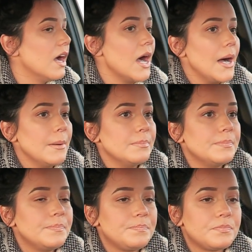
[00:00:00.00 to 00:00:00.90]

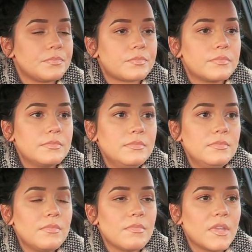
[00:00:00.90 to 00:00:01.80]

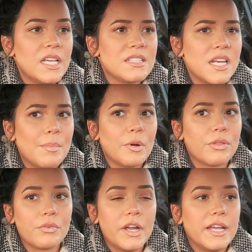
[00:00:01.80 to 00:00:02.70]
Um, it's number
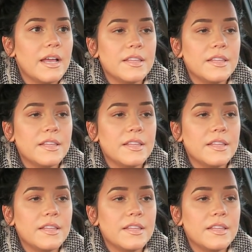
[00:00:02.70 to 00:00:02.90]
three,